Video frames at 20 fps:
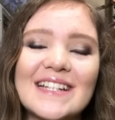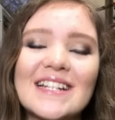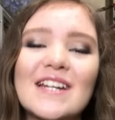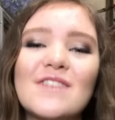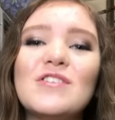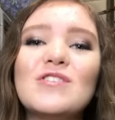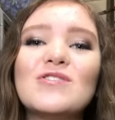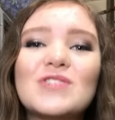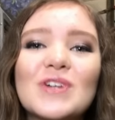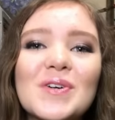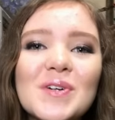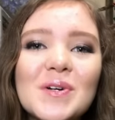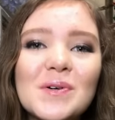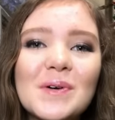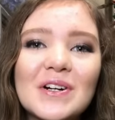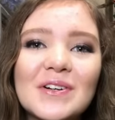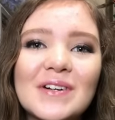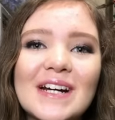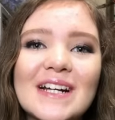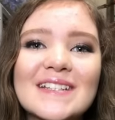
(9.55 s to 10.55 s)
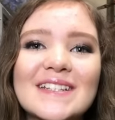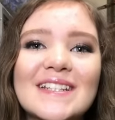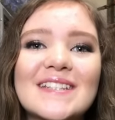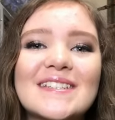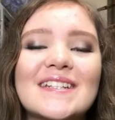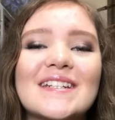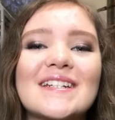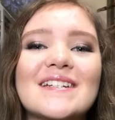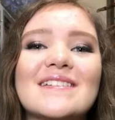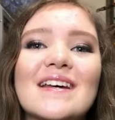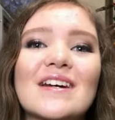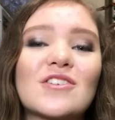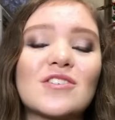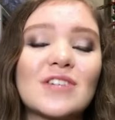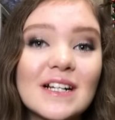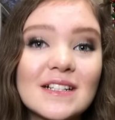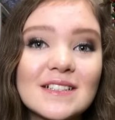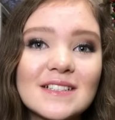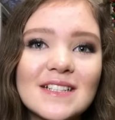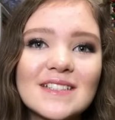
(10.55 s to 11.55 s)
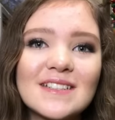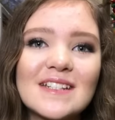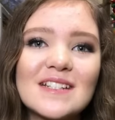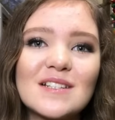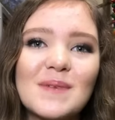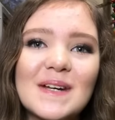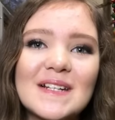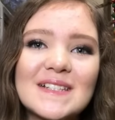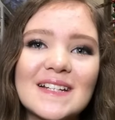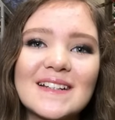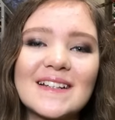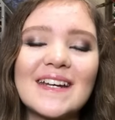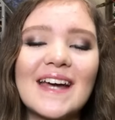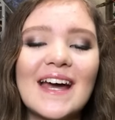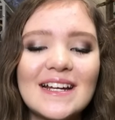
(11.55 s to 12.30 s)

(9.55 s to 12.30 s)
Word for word: And if you don't know what Craigslist is, Craigslist is basically